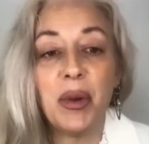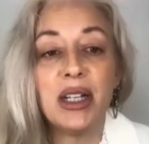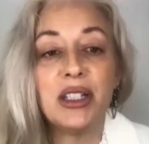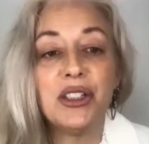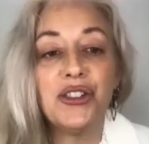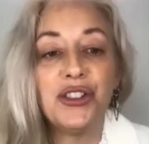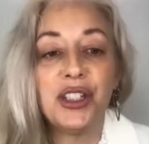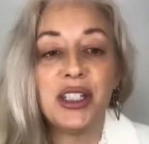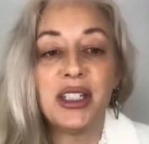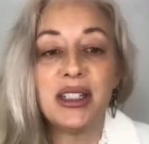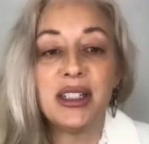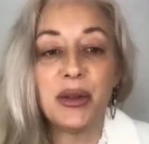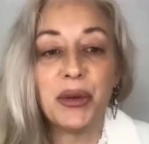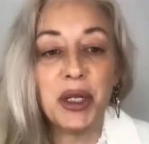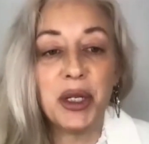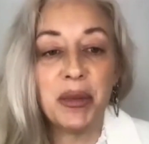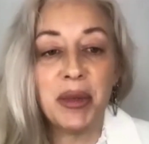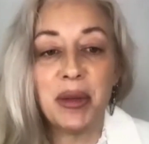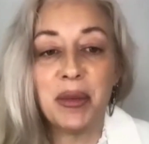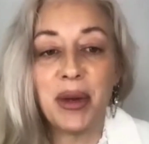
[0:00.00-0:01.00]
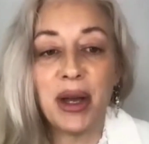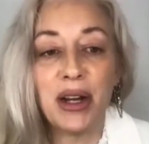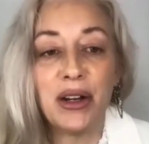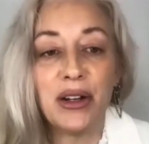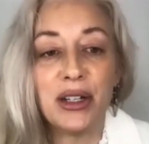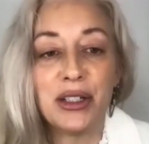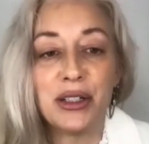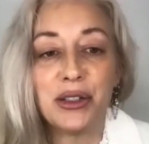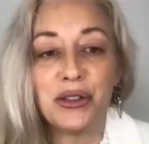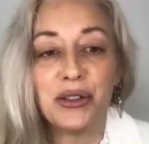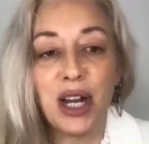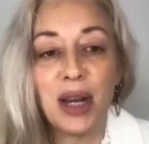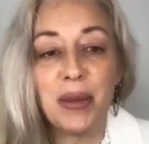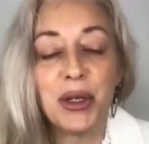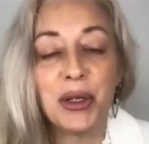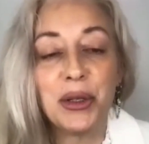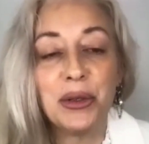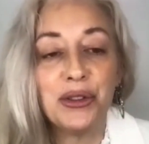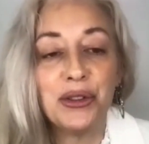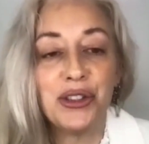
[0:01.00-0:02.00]
but she's going to be better at
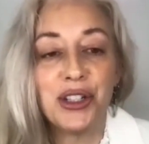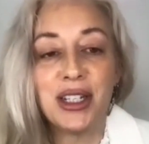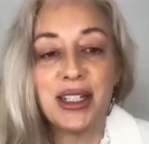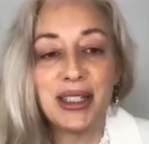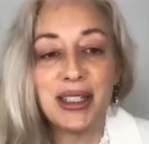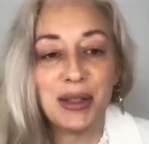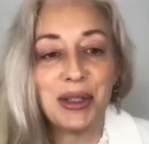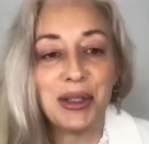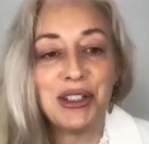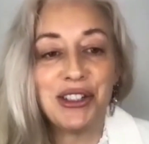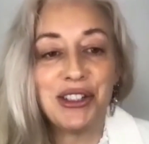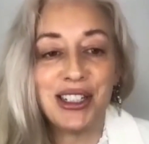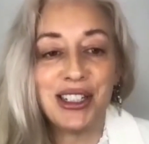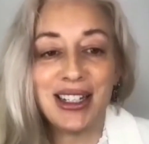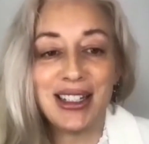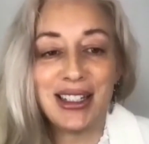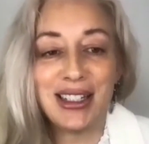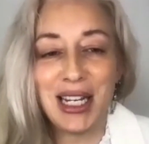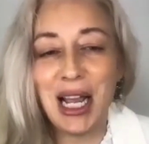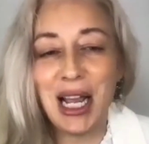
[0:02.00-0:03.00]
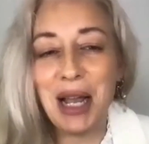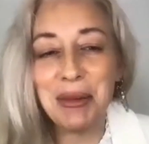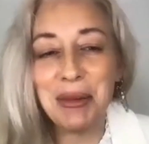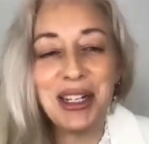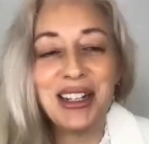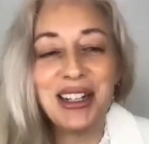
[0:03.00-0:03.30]
describing who she is and what she does. I'm